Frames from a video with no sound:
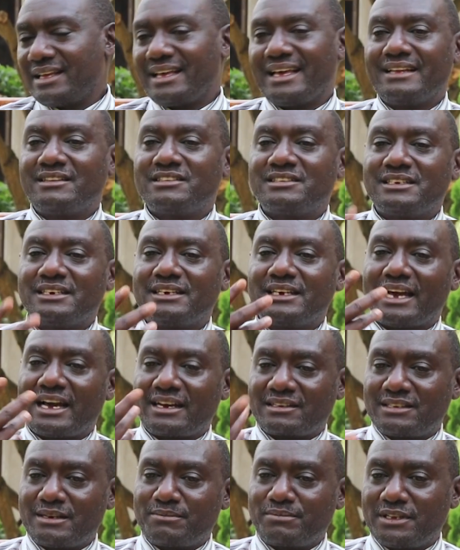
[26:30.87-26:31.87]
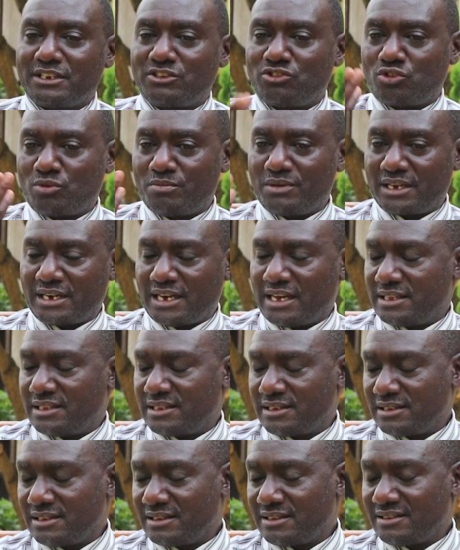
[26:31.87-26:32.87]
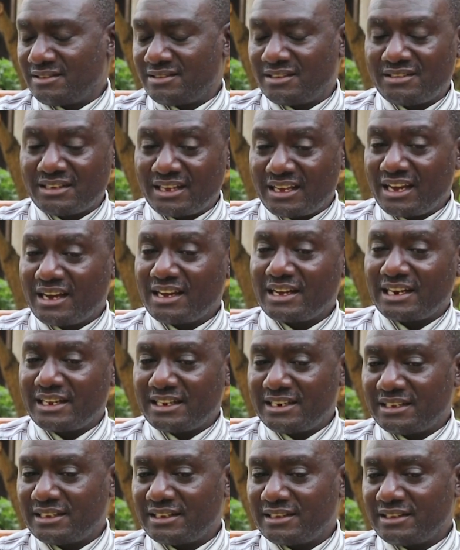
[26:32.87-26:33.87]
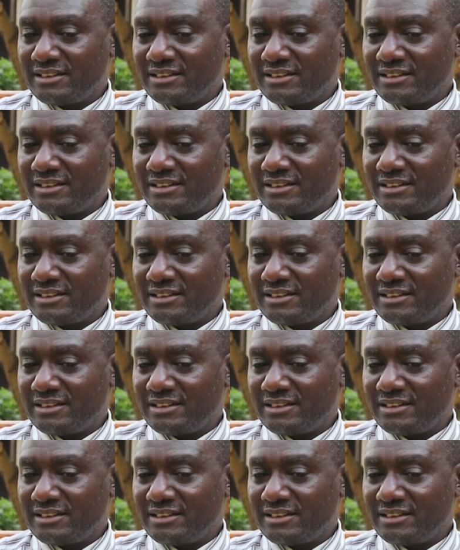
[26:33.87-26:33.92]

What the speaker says: And she accepted to be cut. She's a young lady.